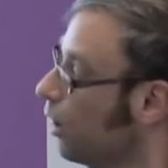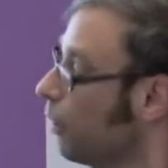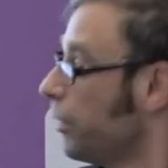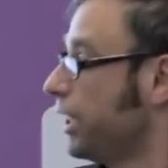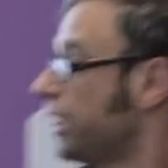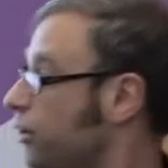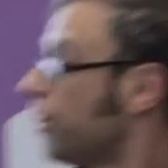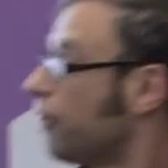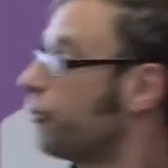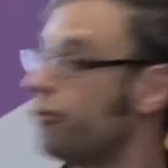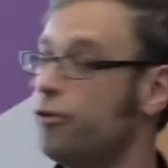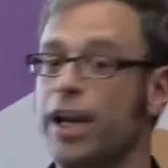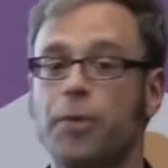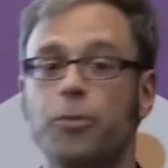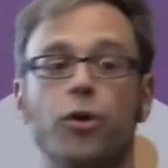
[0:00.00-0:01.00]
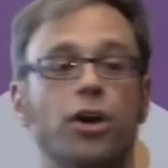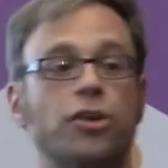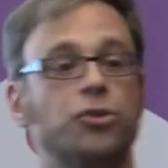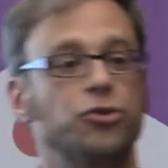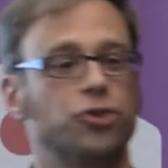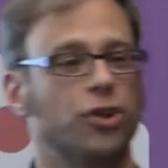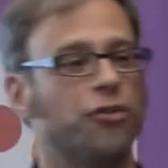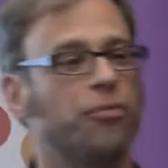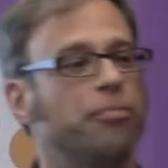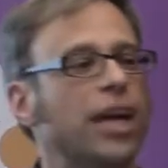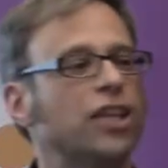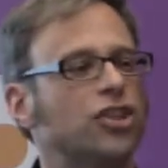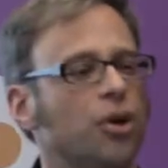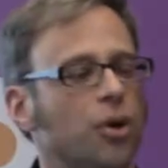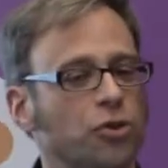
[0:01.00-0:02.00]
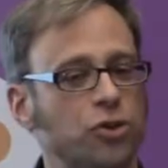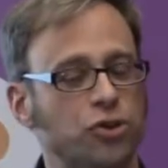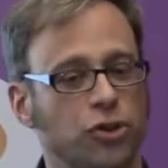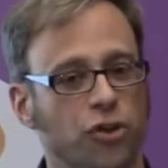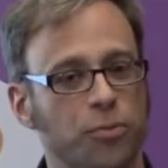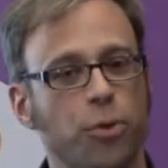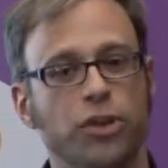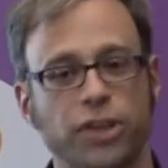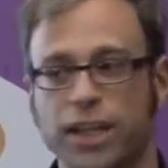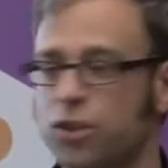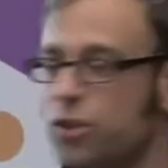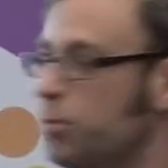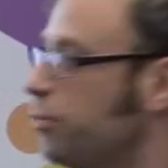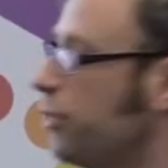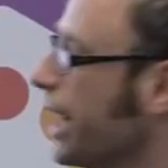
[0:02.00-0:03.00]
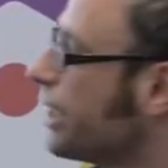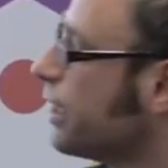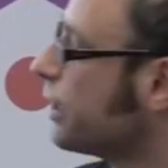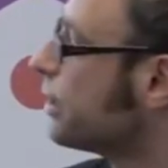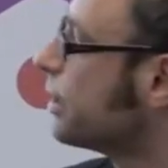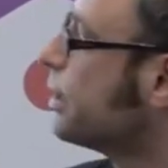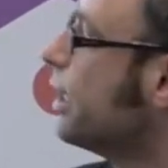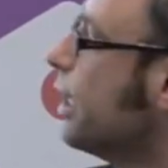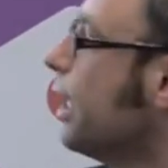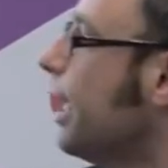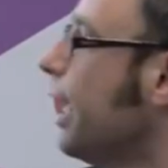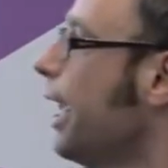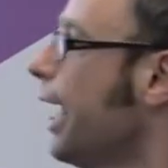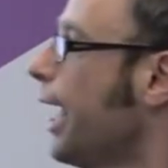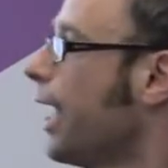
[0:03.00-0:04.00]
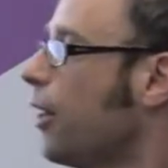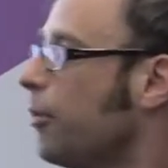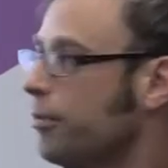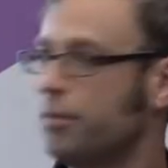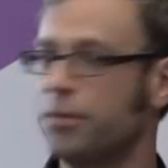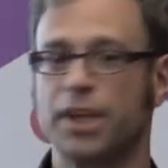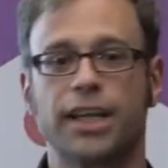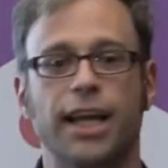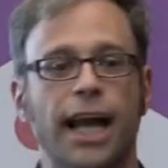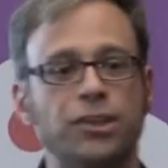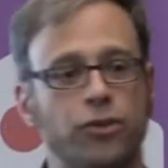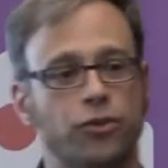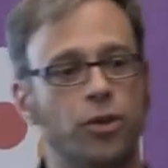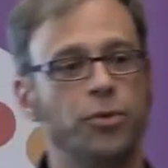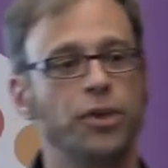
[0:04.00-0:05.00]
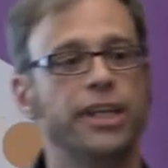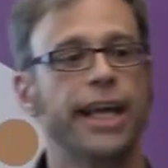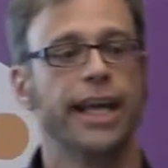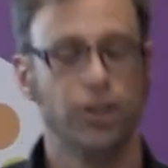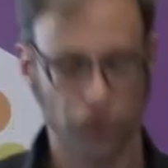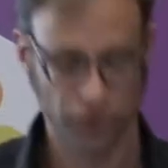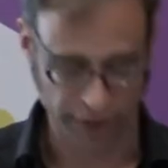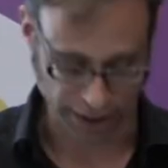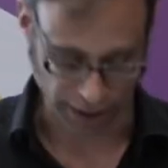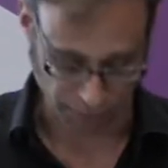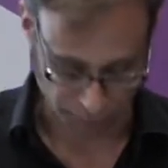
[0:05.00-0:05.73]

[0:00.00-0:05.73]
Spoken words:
particular framework to sort of measure or to sort of put into brackets the kinds of communication that are